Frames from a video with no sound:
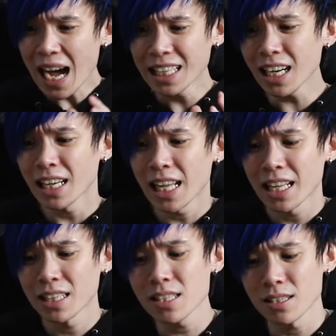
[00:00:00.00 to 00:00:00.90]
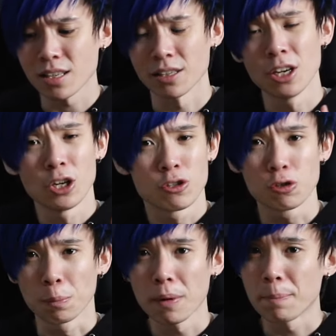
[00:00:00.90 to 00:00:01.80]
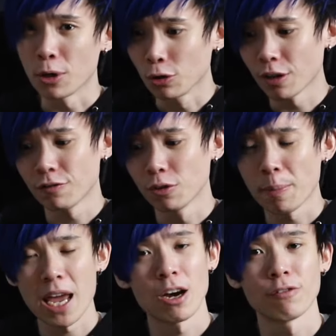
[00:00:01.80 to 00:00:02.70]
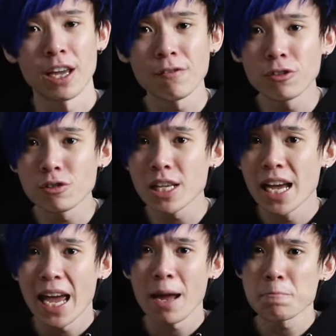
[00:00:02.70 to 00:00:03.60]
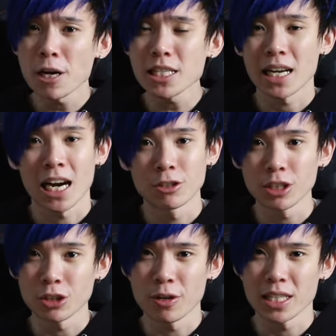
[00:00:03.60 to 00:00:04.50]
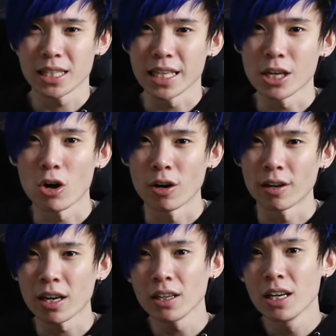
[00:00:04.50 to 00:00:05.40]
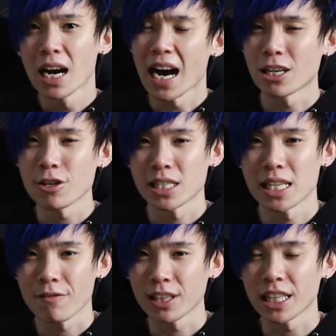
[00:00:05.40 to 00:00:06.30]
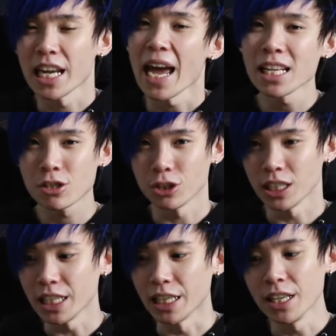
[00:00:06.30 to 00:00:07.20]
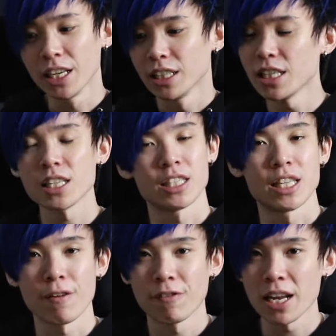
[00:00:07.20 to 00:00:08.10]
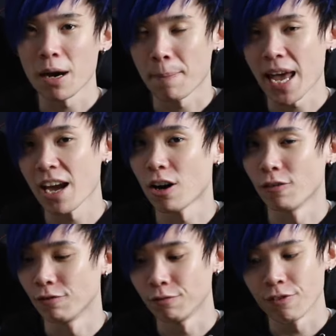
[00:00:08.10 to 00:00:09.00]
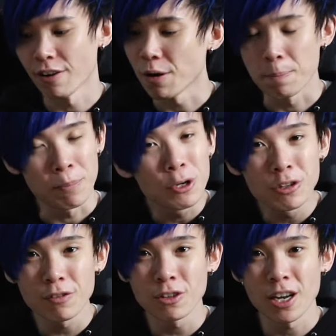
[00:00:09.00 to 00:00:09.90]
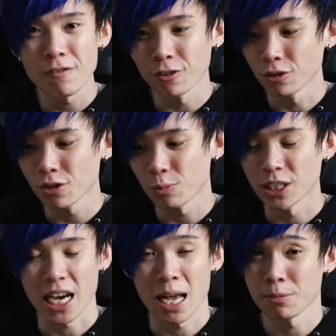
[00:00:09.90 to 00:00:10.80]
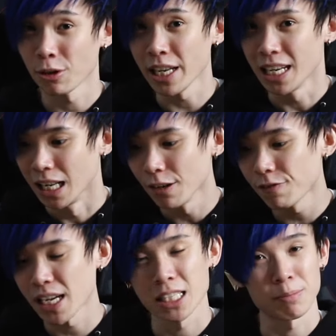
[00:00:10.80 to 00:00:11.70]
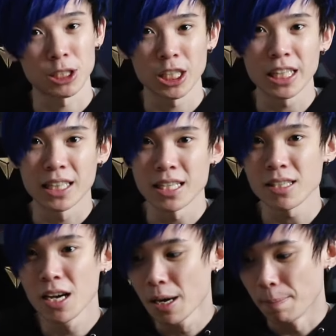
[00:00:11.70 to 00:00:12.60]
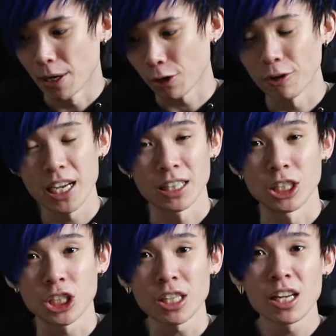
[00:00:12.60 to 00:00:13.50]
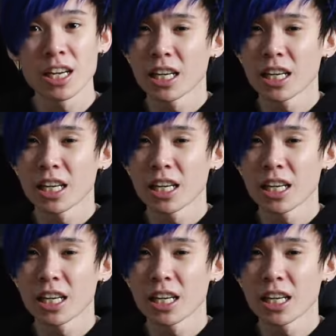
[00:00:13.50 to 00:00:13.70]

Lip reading: Other than that, this is a super beautiful pair of headphones, and priced at $100 USD or around 170 SGD, this is definitely a pair of very beautiful headphones which I absolutely love, especially this Mercury edition.